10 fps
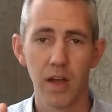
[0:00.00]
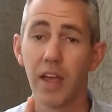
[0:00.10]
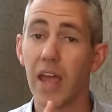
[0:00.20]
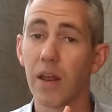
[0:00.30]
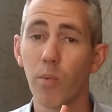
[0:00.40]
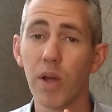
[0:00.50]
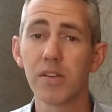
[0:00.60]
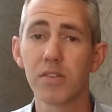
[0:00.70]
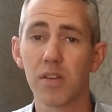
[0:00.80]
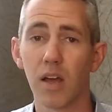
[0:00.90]
And
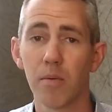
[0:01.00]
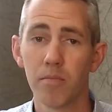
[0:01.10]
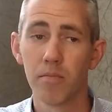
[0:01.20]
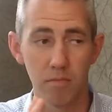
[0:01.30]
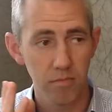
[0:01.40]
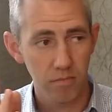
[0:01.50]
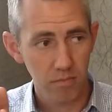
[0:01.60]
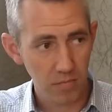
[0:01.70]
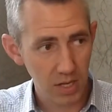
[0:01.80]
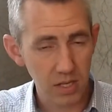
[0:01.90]
wisdom
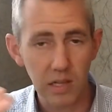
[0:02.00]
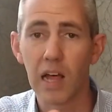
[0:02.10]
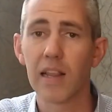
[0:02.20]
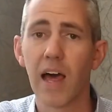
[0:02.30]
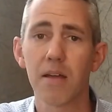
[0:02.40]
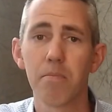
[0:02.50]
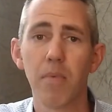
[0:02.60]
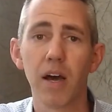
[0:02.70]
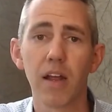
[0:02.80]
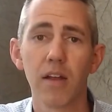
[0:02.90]
is a lot like
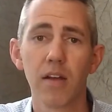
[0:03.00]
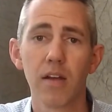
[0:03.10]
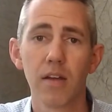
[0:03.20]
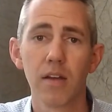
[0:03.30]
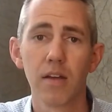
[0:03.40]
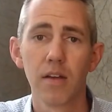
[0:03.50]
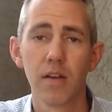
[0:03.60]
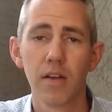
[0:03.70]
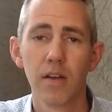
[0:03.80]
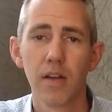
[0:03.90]
money.
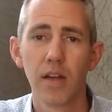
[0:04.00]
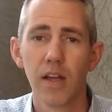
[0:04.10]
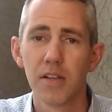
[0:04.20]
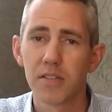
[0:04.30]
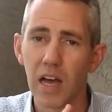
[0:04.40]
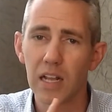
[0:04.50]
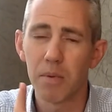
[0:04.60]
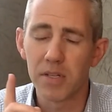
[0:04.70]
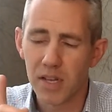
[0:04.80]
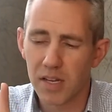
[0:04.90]
Solomon
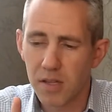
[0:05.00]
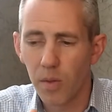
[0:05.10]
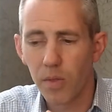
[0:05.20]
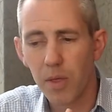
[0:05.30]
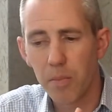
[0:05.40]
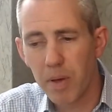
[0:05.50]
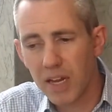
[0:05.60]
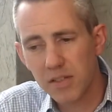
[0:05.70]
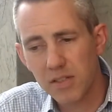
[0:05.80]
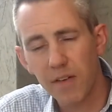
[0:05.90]
says, though, the
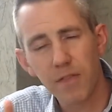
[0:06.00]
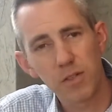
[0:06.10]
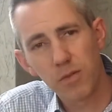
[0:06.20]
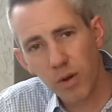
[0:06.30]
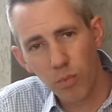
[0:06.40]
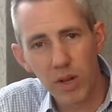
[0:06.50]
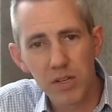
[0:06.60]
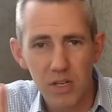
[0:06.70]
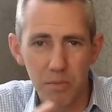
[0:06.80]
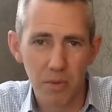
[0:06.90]
biggest difference between
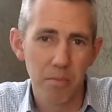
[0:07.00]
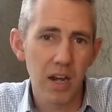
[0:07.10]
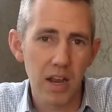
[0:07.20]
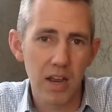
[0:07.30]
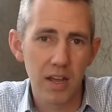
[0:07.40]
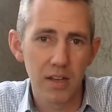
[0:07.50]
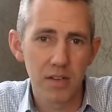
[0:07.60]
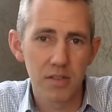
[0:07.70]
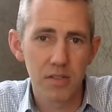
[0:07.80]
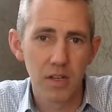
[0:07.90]
wisdom and money
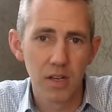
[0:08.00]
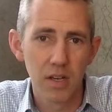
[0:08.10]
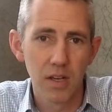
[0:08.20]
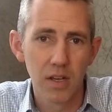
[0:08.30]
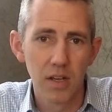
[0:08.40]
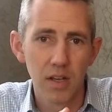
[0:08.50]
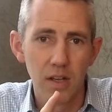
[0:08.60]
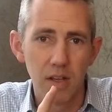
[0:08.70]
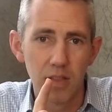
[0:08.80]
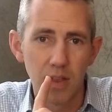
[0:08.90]
is
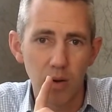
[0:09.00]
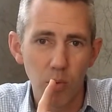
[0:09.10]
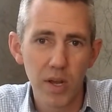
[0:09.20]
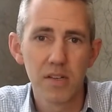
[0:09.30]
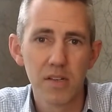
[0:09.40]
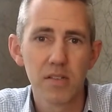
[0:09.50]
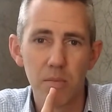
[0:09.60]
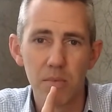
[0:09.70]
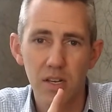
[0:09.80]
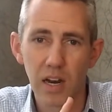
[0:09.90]
that wisdom
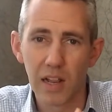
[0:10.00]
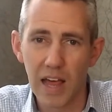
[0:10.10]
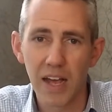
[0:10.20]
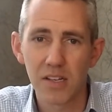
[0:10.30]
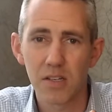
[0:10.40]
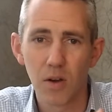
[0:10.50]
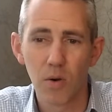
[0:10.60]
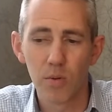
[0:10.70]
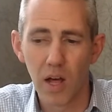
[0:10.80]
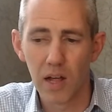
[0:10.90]
is going to last a whole
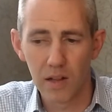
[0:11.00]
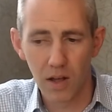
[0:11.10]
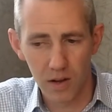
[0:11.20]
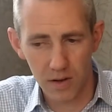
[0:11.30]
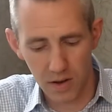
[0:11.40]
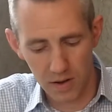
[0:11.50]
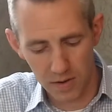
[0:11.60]
lot longer.